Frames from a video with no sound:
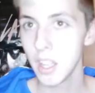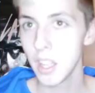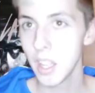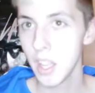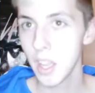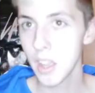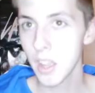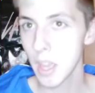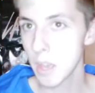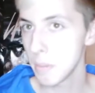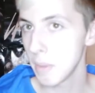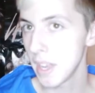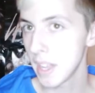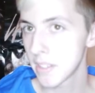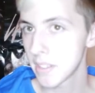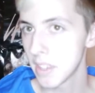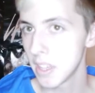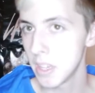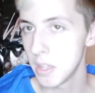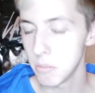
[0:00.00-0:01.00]
Okay, my next
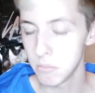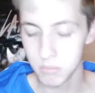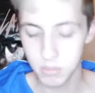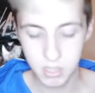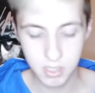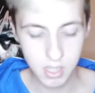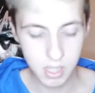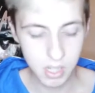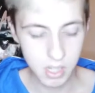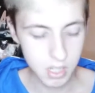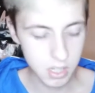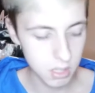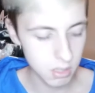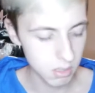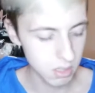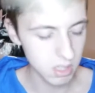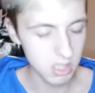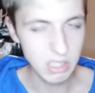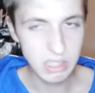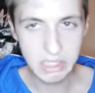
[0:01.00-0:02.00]
item is
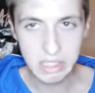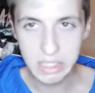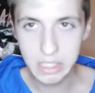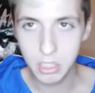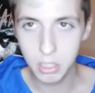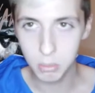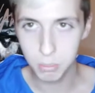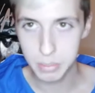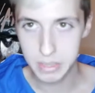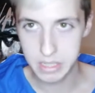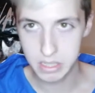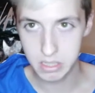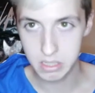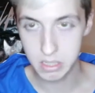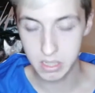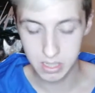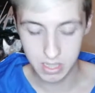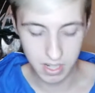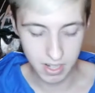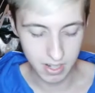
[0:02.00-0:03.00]
oh, a little bit
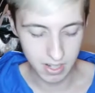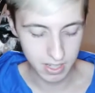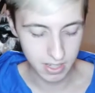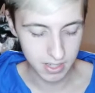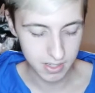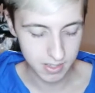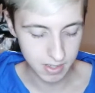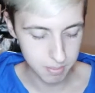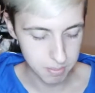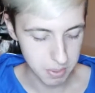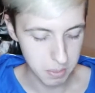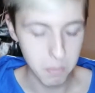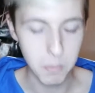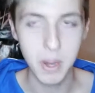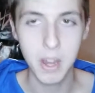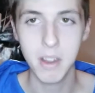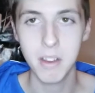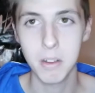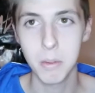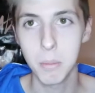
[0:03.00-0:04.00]
dirty because I've been
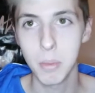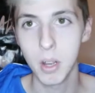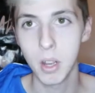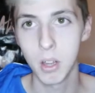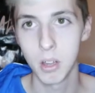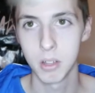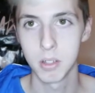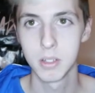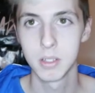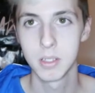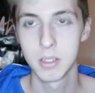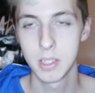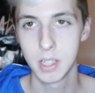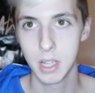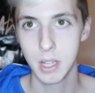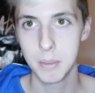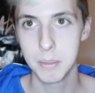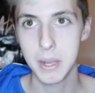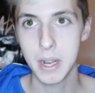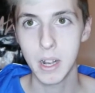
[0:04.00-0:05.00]
wearing them a lot.
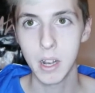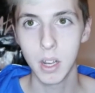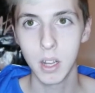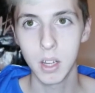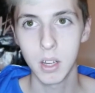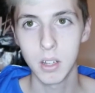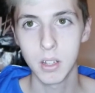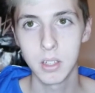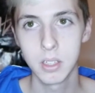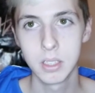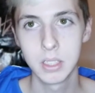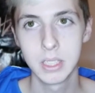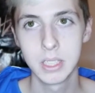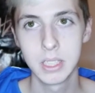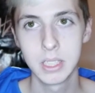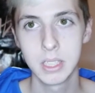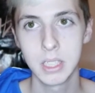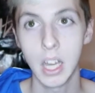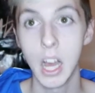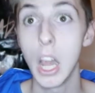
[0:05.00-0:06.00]
I mean a lot.
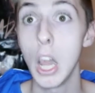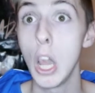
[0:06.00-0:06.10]
A